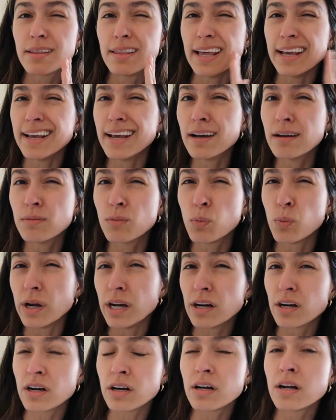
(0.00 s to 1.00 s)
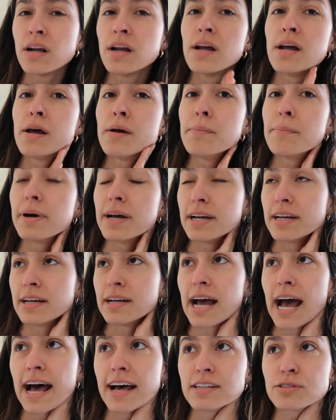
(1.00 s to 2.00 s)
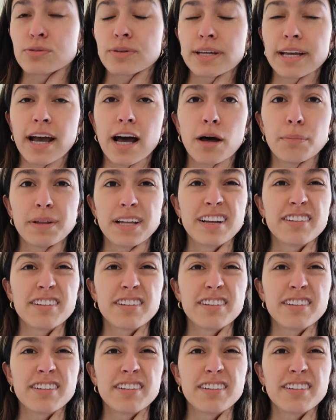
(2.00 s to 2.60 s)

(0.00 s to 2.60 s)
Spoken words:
they get weird, but it has really helped.